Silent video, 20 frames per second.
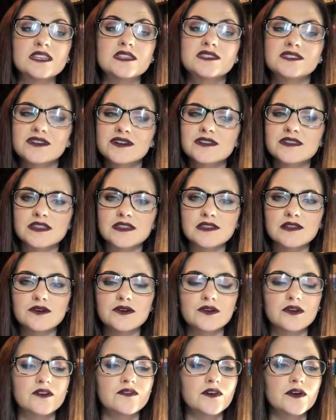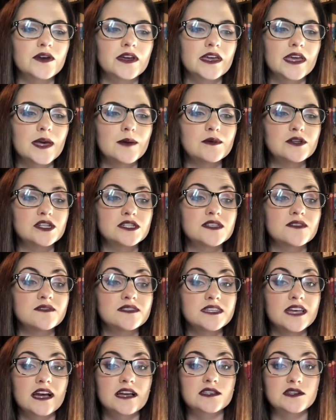and certainly lewd or invoking images of
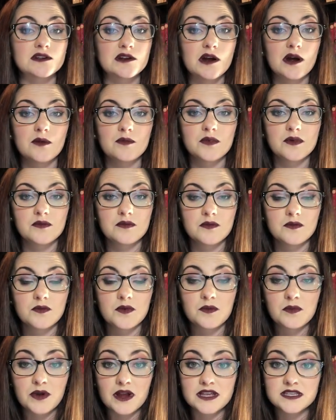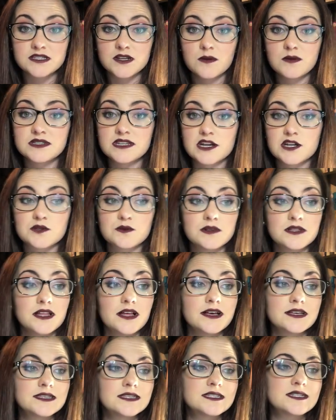sex or repressed homosexual
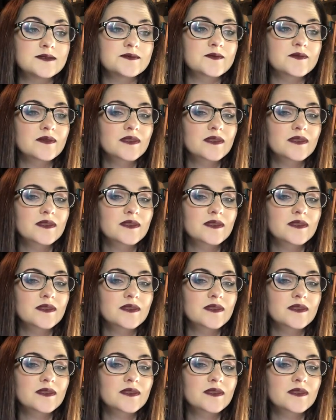lust.